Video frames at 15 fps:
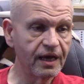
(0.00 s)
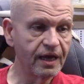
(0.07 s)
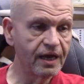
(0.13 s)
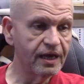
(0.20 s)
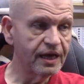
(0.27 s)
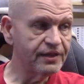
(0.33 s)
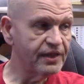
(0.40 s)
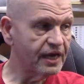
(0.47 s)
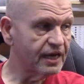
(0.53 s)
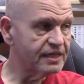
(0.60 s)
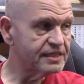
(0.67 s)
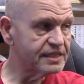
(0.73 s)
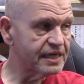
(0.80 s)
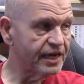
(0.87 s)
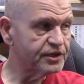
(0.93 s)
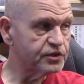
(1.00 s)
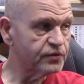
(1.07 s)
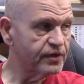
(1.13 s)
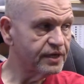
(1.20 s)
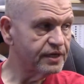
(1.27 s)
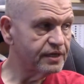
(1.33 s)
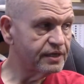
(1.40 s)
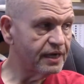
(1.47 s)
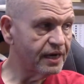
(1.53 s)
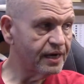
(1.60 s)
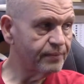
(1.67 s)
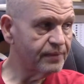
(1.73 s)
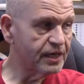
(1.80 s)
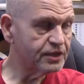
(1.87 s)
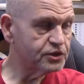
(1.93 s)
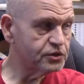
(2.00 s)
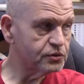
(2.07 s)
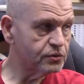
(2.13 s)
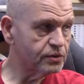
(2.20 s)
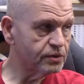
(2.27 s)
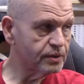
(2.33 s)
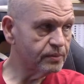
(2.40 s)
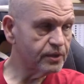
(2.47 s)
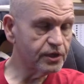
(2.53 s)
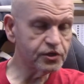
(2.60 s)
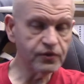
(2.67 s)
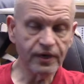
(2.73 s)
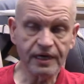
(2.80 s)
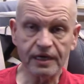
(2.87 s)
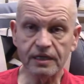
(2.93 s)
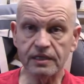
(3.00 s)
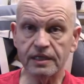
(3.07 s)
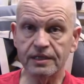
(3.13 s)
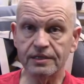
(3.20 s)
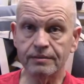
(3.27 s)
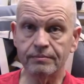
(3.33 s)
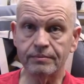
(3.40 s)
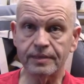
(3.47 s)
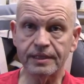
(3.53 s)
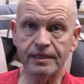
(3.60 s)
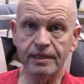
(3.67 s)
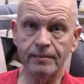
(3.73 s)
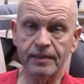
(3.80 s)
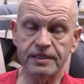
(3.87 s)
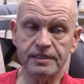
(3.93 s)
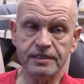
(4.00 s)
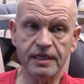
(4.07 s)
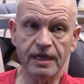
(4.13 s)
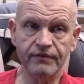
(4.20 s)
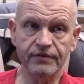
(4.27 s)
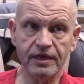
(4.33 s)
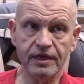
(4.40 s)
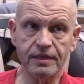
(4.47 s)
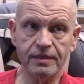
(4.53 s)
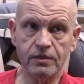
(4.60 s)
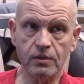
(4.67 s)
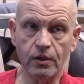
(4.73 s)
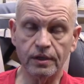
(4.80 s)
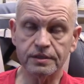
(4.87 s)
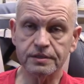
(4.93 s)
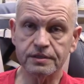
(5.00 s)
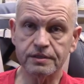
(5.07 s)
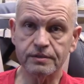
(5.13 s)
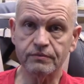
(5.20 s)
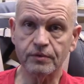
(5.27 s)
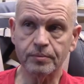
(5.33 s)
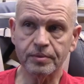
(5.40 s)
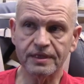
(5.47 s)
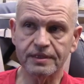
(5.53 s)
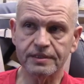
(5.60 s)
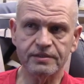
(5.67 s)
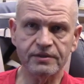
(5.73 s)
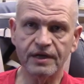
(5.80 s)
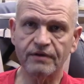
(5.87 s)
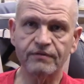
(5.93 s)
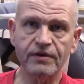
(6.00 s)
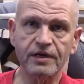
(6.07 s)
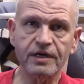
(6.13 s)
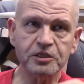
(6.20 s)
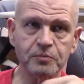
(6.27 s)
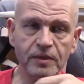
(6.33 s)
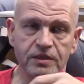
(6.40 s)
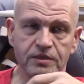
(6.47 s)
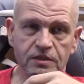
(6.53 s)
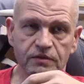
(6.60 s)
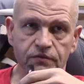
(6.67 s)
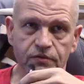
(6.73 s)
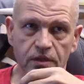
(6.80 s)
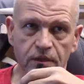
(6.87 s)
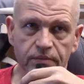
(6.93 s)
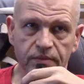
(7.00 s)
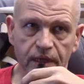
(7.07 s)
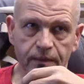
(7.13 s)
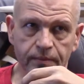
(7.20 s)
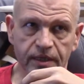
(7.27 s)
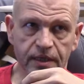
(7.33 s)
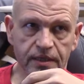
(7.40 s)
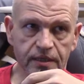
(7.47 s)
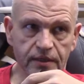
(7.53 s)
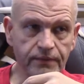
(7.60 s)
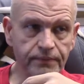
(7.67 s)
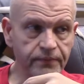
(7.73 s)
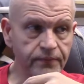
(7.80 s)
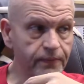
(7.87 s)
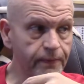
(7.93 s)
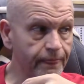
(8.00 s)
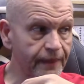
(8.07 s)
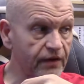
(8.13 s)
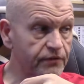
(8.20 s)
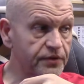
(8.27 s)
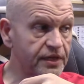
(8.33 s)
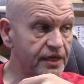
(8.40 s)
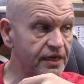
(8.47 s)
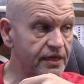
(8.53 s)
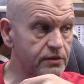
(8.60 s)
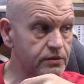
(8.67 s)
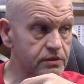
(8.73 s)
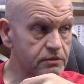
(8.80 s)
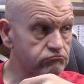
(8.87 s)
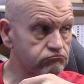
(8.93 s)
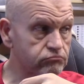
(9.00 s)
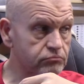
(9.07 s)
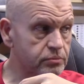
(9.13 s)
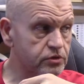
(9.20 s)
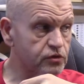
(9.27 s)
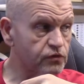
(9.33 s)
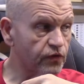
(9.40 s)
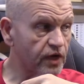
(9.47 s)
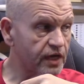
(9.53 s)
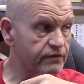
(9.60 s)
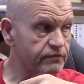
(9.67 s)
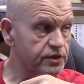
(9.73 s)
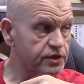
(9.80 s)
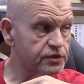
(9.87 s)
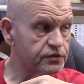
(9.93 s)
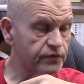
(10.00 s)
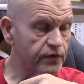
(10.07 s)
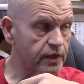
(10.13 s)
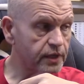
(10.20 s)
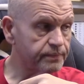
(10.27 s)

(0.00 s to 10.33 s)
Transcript: And they got saturated, and I'm not sure. I'm going to try to clean them, but they might just have to get tossed and replaced. They're not very expensive, so not a big deal. Everything else survived just fine.